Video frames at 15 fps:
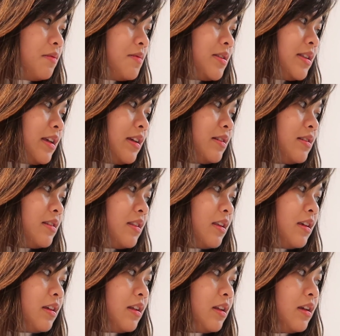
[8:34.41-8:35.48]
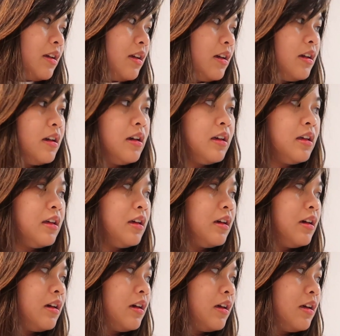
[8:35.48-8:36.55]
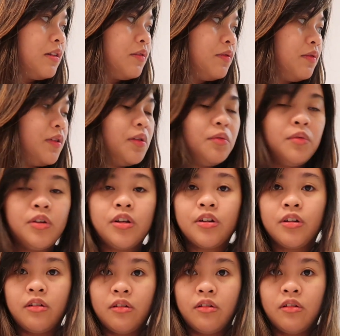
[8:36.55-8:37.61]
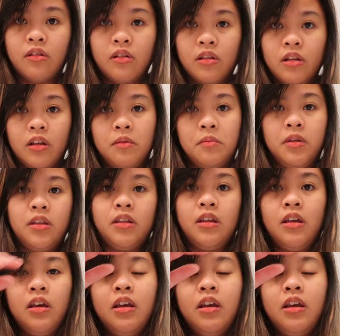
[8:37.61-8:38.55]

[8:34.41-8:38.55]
since that I don't feel weird at all I mean